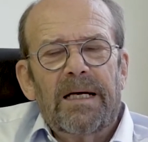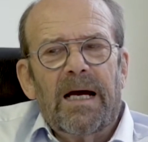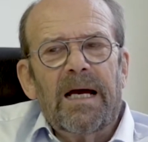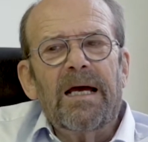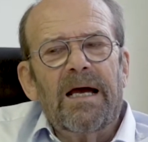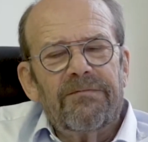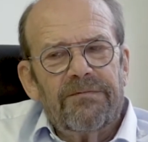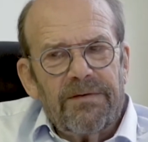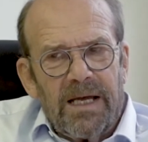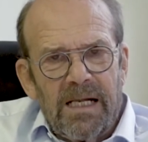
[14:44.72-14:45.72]
I
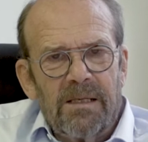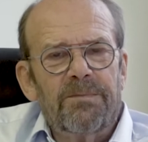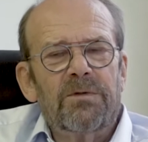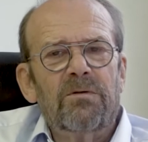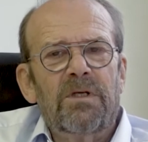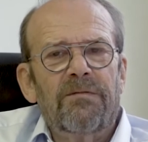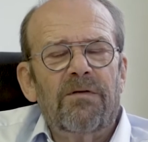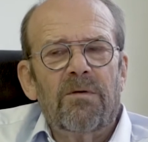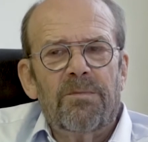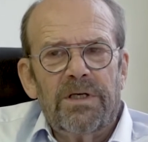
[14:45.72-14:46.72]
have helped to
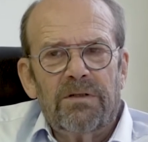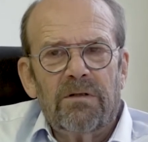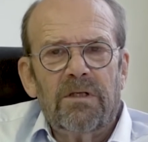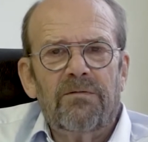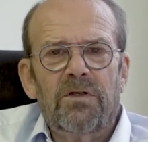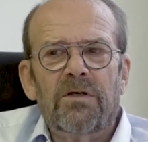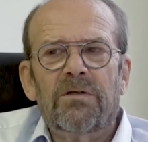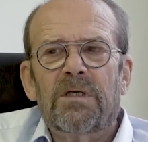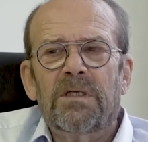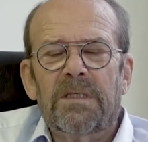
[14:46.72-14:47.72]
develop restorative
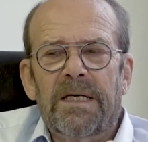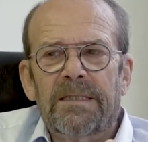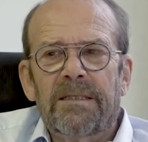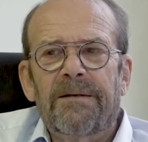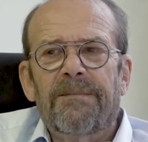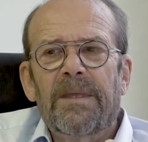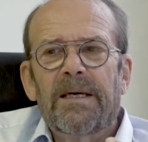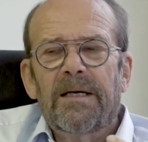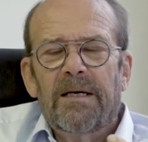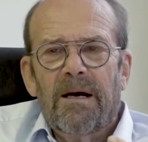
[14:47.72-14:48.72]
justice as
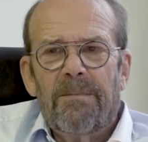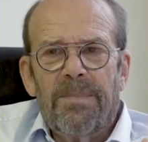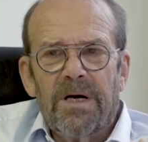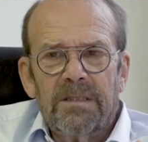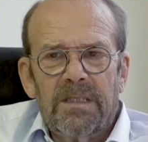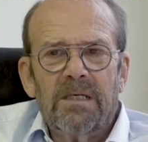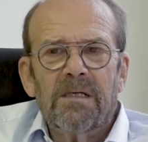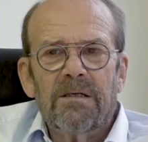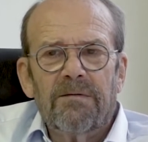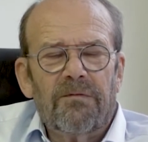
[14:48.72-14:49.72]
a
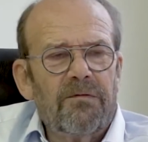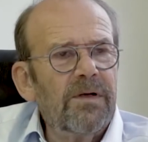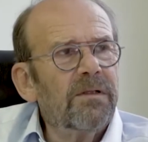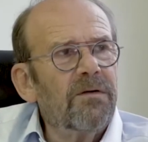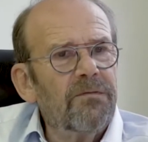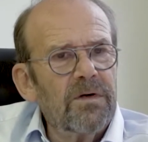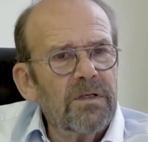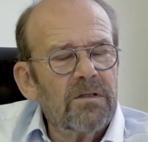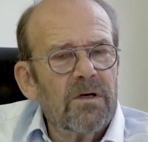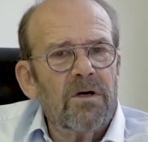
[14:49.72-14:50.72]
particular field of
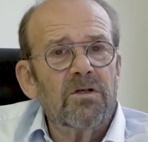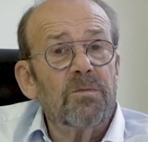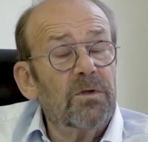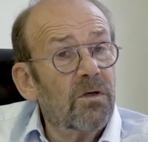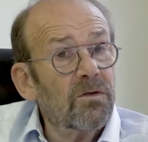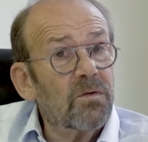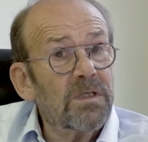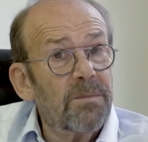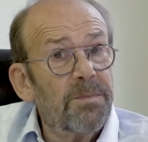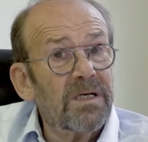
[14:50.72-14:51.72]
research, but also
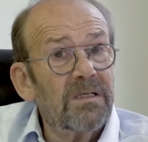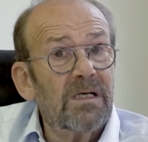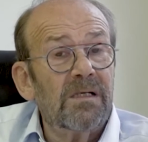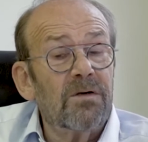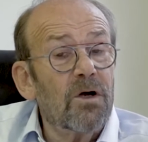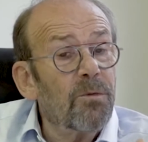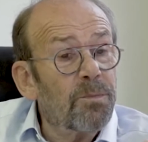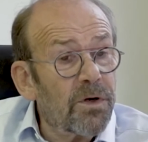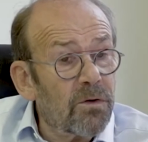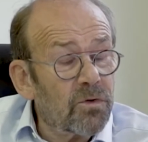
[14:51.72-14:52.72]
as a particular
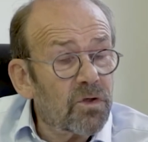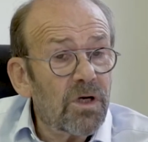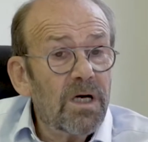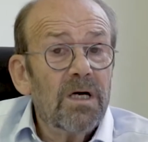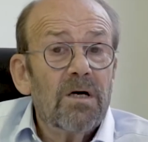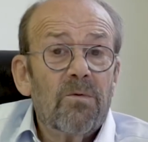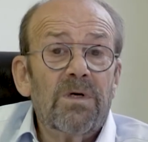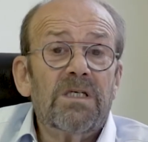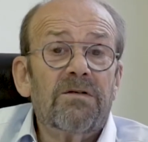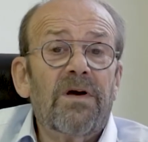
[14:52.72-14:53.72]
approach,
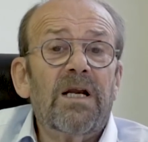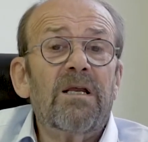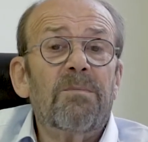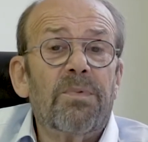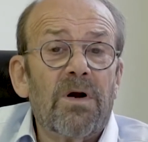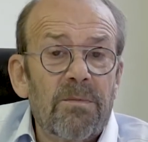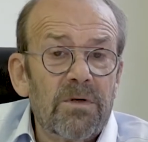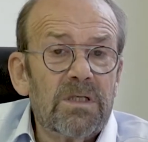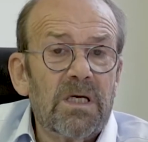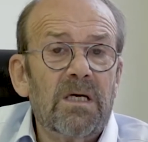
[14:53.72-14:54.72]
which is very
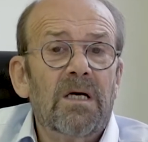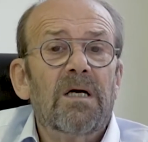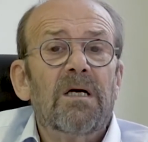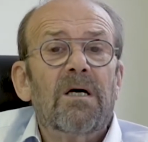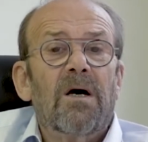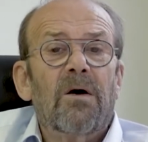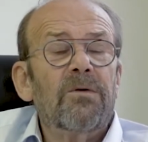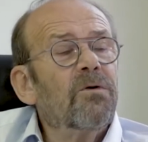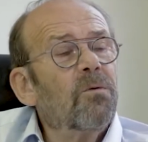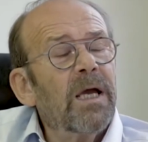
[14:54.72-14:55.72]
promising on
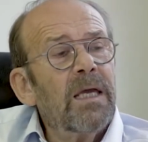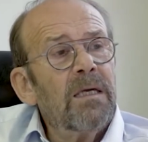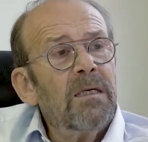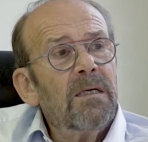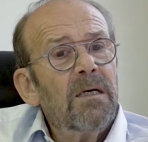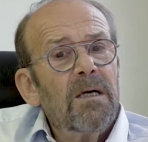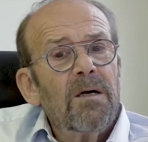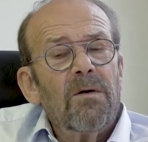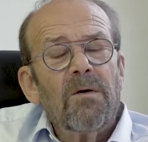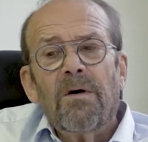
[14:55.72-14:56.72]
the way
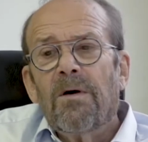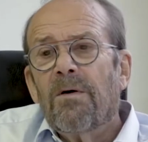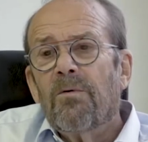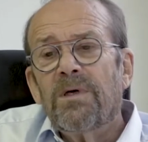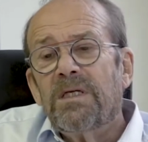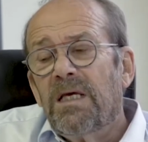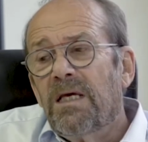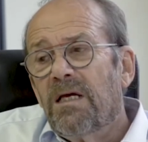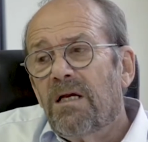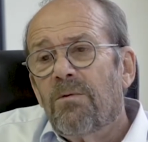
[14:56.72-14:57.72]
we
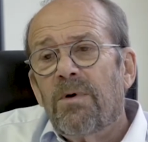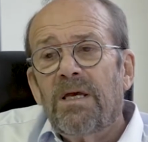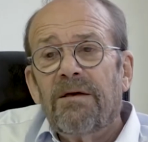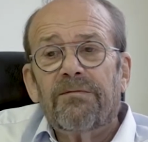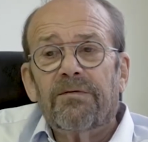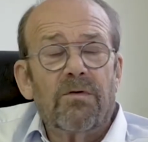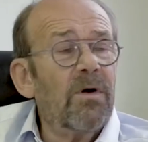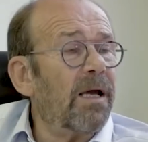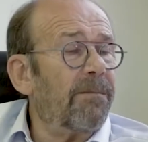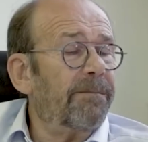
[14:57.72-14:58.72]
deal with
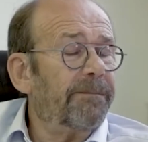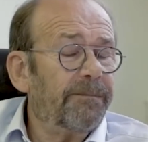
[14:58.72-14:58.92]
crime.